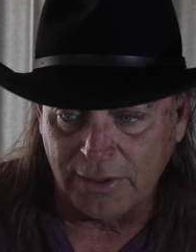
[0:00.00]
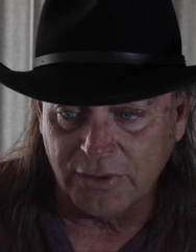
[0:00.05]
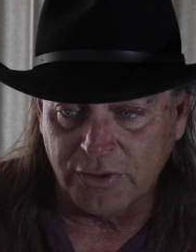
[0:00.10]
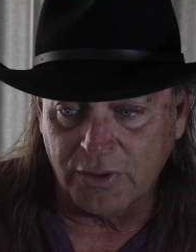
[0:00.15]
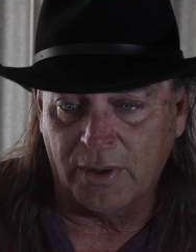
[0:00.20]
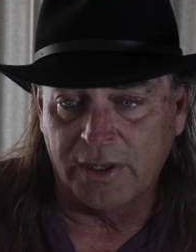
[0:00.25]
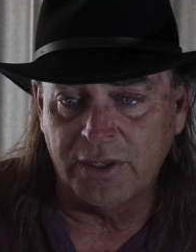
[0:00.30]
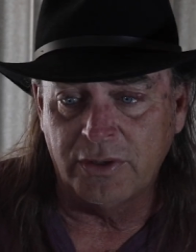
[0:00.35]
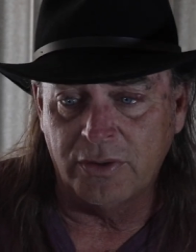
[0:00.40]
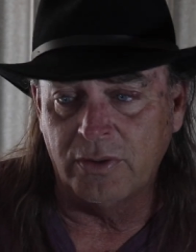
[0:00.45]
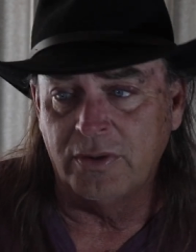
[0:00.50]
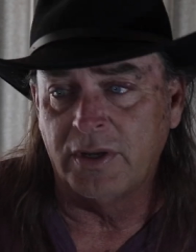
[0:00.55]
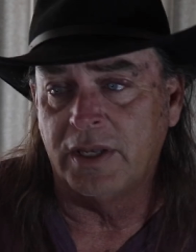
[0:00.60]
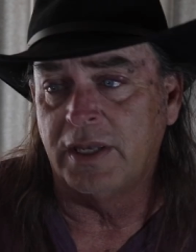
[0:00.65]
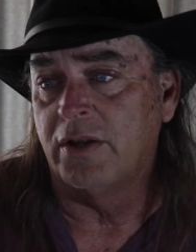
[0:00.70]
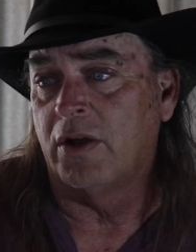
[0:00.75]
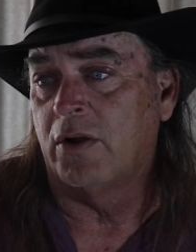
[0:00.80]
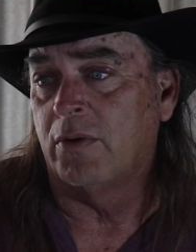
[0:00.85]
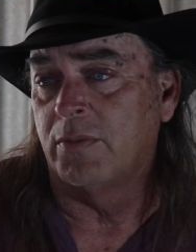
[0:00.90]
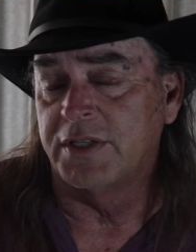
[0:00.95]
So I do
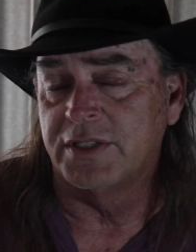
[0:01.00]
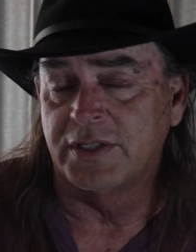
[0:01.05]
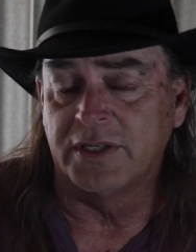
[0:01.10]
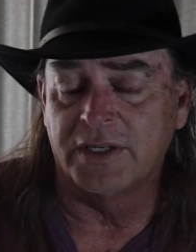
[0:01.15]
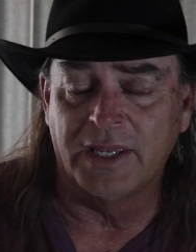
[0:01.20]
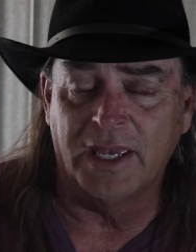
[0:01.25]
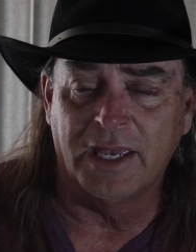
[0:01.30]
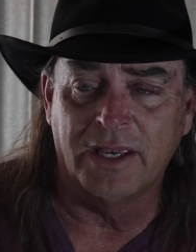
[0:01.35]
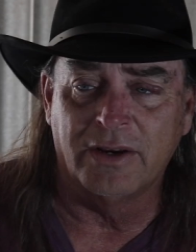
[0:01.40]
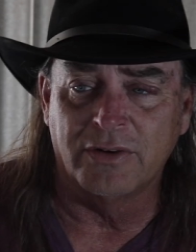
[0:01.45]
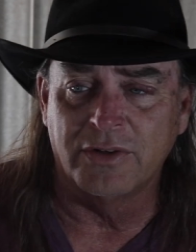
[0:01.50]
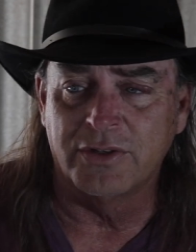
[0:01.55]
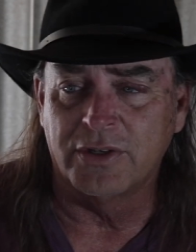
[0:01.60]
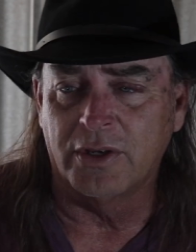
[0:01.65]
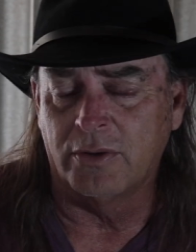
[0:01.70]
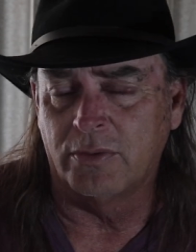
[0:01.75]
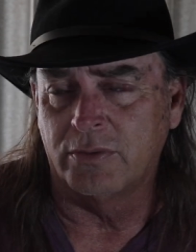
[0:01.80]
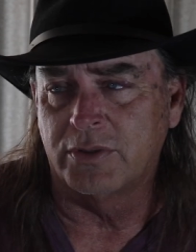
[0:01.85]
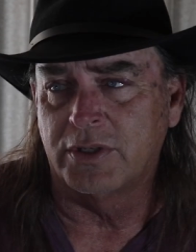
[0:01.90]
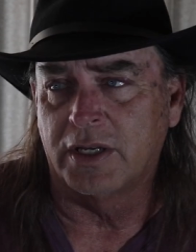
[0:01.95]
need always a day or
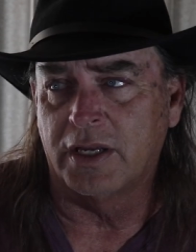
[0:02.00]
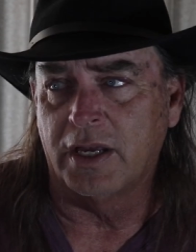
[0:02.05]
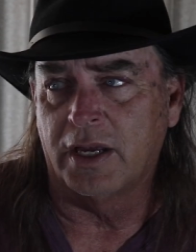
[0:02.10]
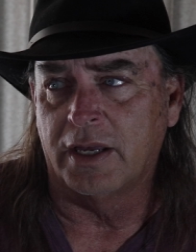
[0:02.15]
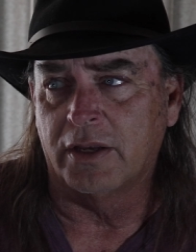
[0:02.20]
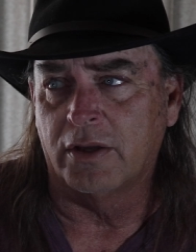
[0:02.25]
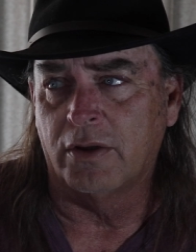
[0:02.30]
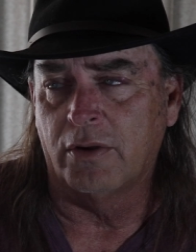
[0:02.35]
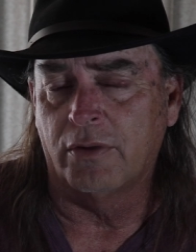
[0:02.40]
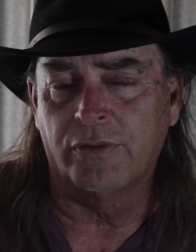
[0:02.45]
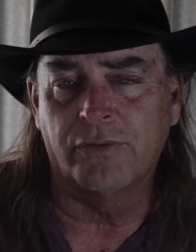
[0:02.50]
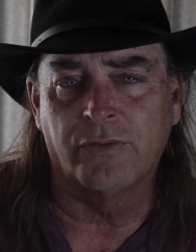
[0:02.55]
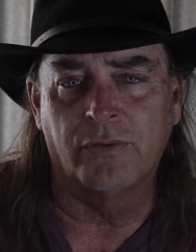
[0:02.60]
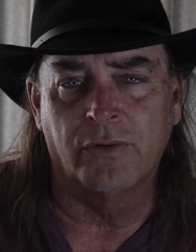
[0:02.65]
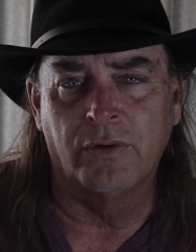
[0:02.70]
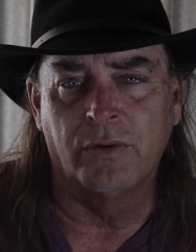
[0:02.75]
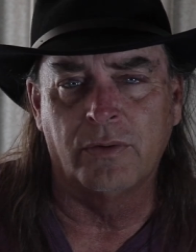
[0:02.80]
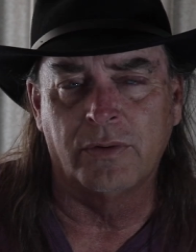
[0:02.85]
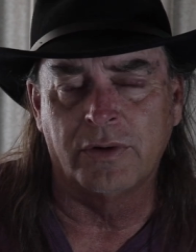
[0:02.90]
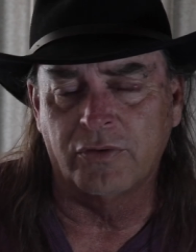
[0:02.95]
so to kind of go
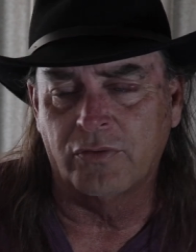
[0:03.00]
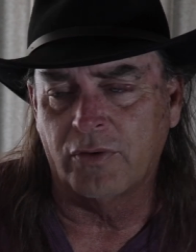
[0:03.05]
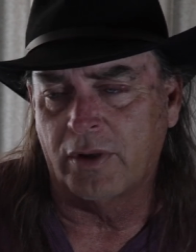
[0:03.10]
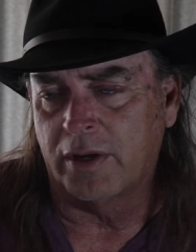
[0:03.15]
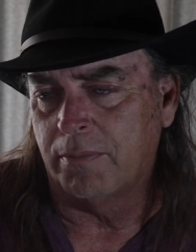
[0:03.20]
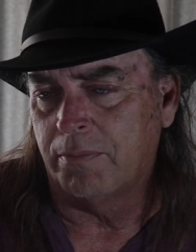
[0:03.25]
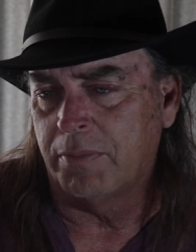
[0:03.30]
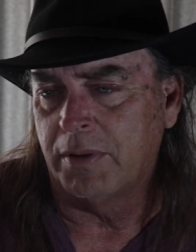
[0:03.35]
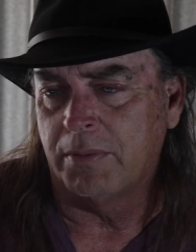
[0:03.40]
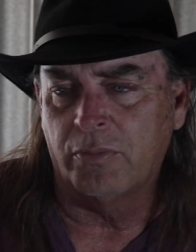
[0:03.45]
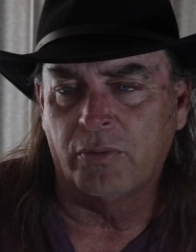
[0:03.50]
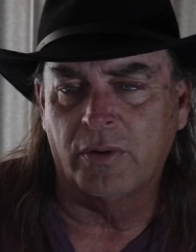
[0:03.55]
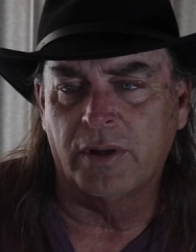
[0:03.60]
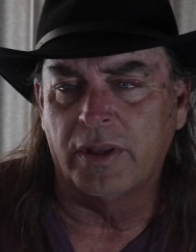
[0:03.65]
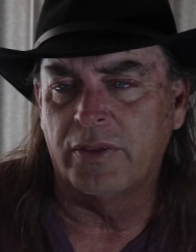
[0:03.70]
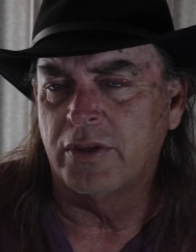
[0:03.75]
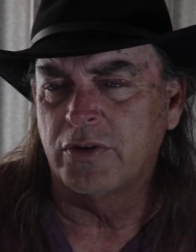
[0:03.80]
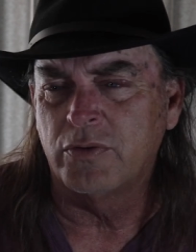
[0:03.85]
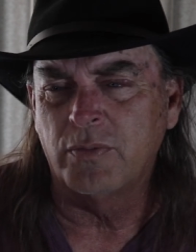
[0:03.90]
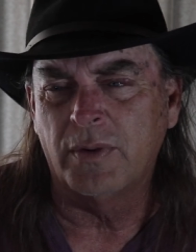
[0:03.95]
through and try to
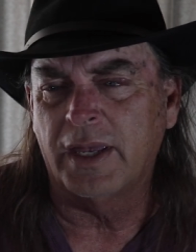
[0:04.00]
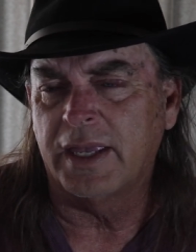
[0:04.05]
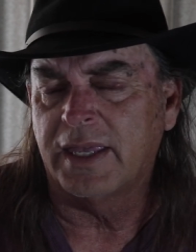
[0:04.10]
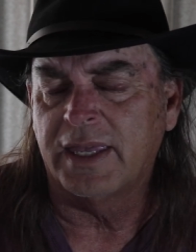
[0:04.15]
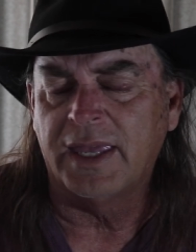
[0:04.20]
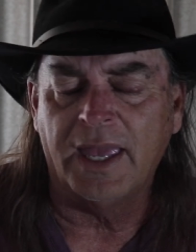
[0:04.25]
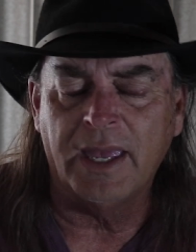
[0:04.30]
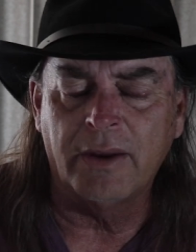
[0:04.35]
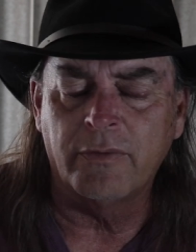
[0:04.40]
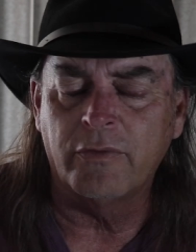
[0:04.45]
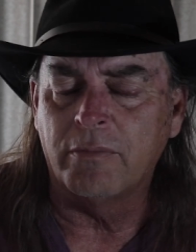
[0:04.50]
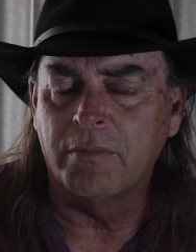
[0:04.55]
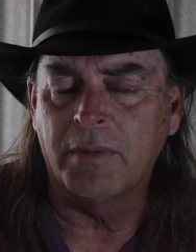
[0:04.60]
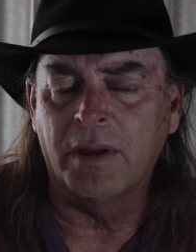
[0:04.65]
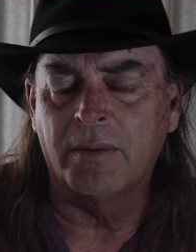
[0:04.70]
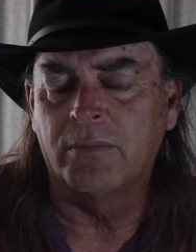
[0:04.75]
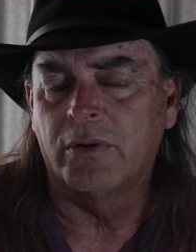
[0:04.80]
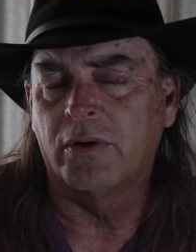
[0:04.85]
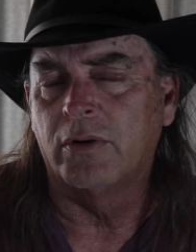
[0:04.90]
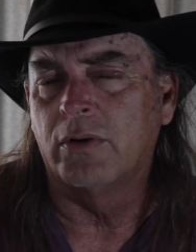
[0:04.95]
pinpoint. And this one, I can't
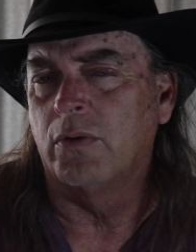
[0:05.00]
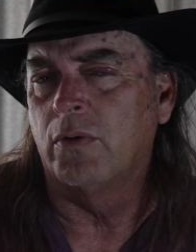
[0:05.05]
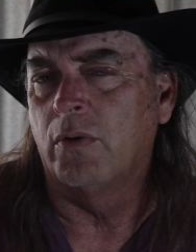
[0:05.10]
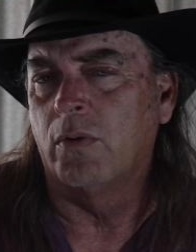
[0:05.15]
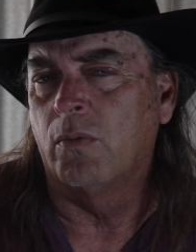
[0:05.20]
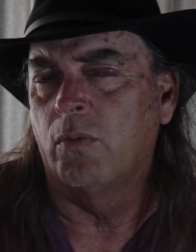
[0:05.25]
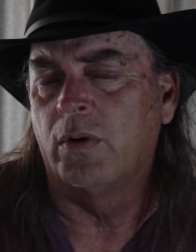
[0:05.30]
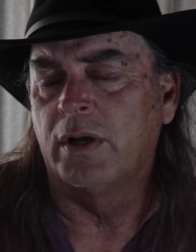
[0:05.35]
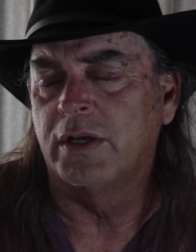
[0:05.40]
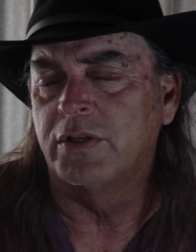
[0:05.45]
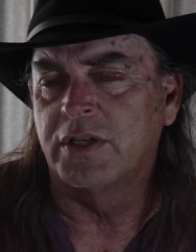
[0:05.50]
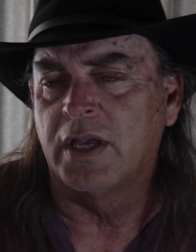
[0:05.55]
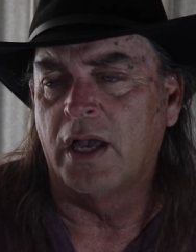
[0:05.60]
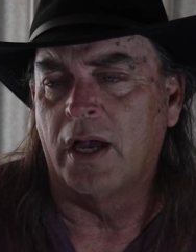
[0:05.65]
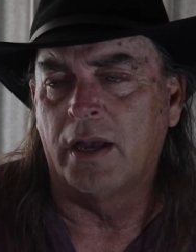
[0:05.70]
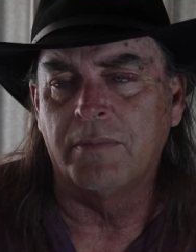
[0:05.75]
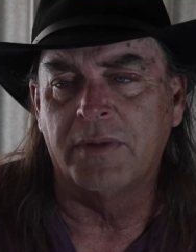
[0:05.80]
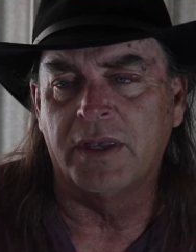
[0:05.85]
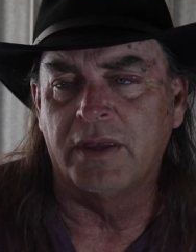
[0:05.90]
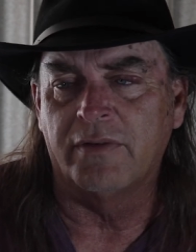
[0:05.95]
remember who it was
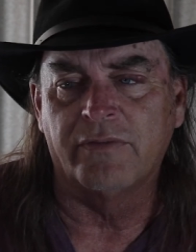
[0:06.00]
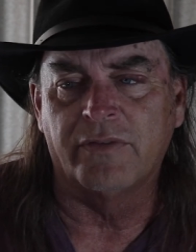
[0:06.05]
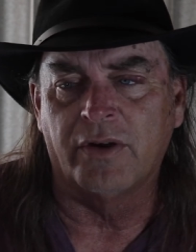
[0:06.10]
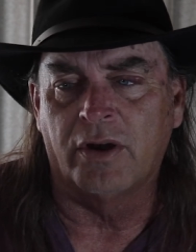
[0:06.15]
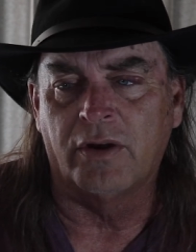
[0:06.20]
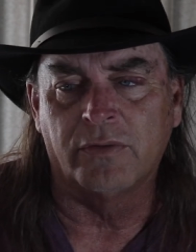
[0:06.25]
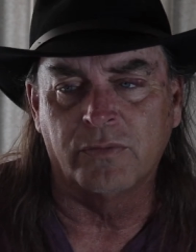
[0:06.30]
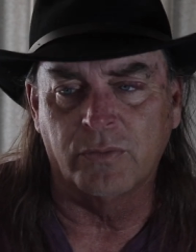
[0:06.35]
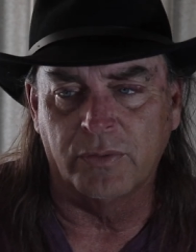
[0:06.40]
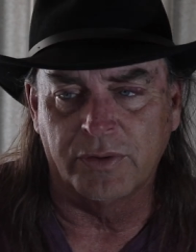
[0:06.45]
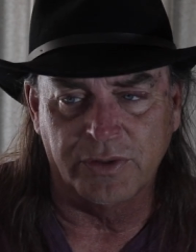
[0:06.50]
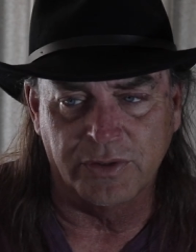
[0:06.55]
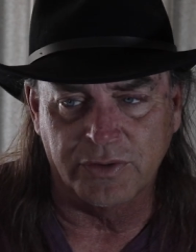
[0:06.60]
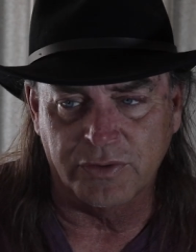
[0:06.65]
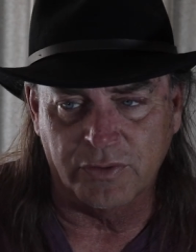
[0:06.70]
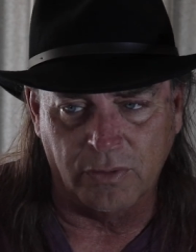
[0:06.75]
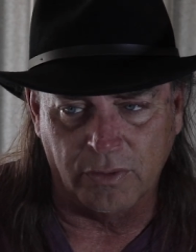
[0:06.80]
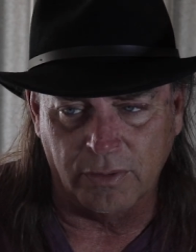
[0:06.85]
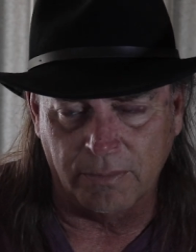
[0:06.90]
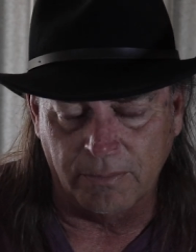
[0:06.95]
got me involved with
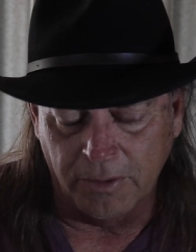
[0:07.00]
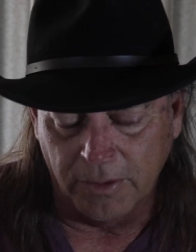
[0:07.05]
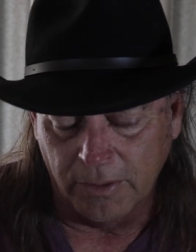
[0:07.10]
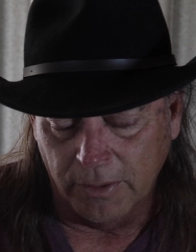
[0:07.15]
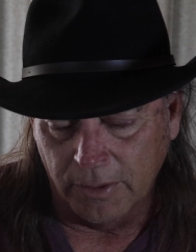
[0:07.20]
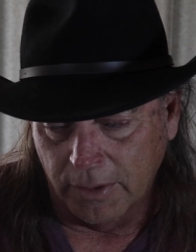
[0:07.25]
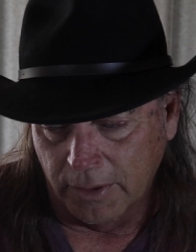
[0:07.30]
this group.